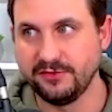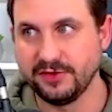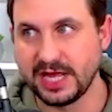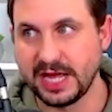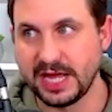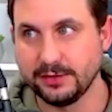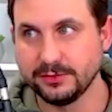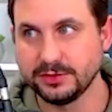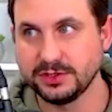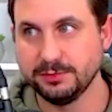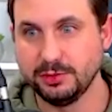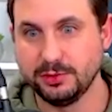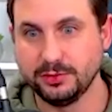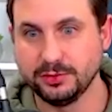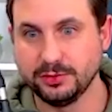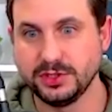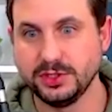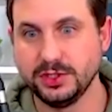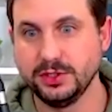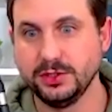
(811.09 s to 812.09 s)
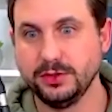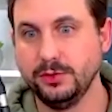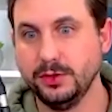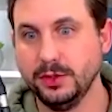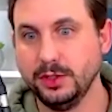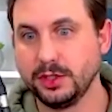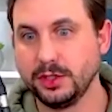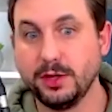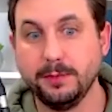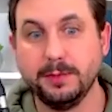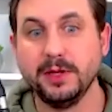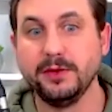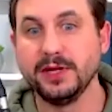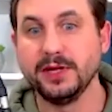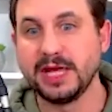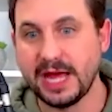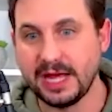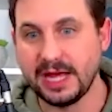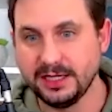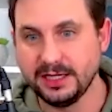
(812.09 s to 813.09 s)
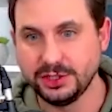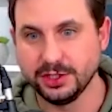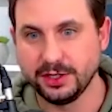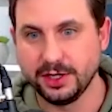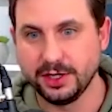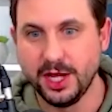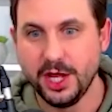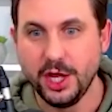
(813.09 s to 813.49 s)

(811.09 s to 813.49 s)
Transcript: accountable to communication,